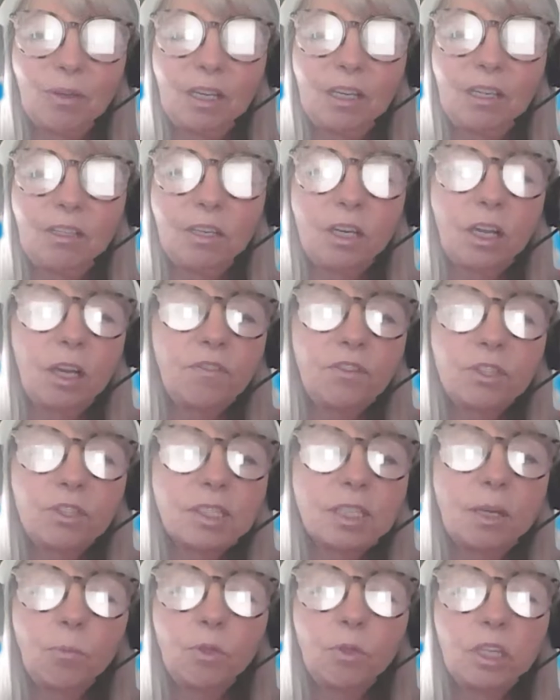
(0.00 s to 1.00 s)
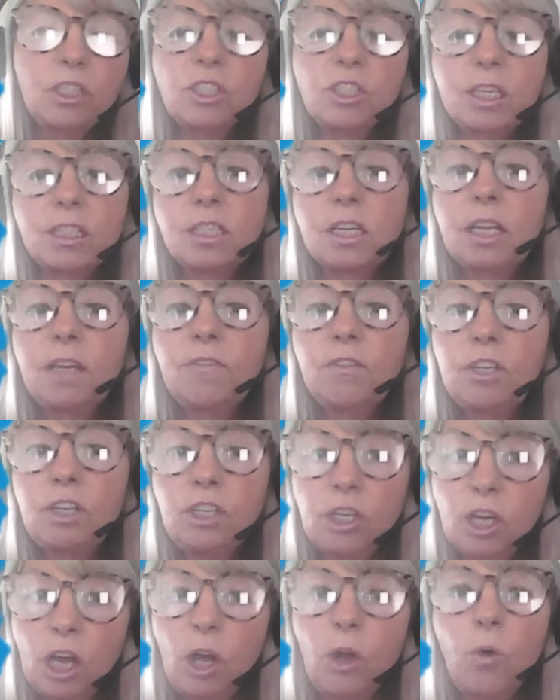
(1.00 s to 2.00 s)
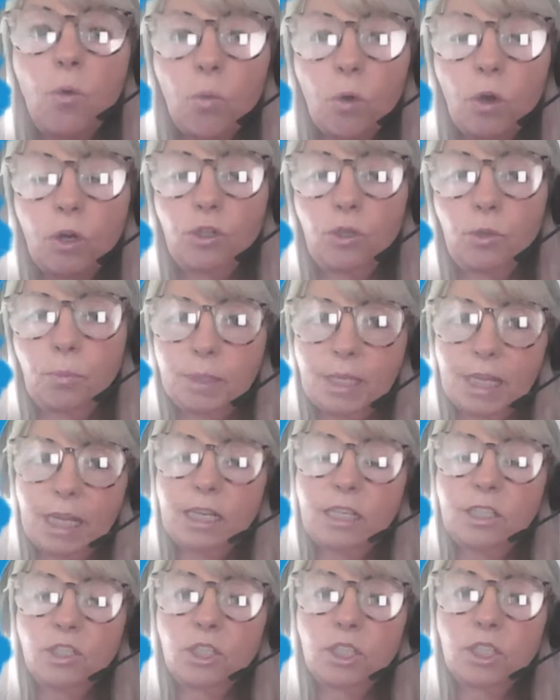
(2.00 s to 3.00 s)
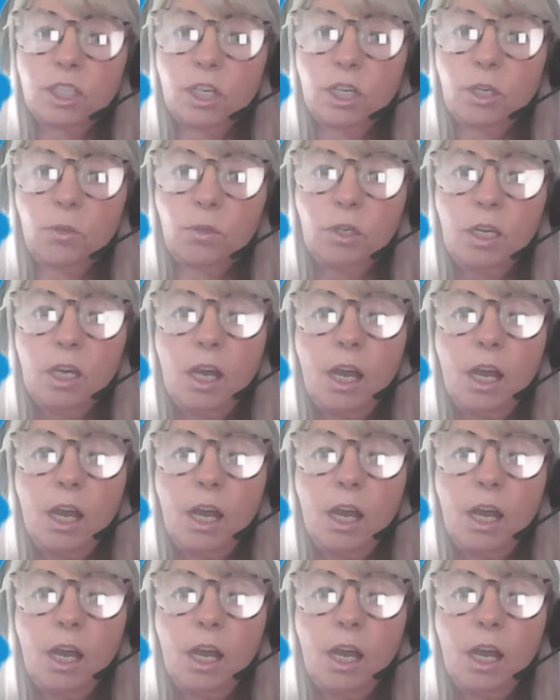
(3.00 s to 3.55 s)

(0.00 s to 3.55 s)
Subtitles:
if you're someone that doesn't even know what you're planning to do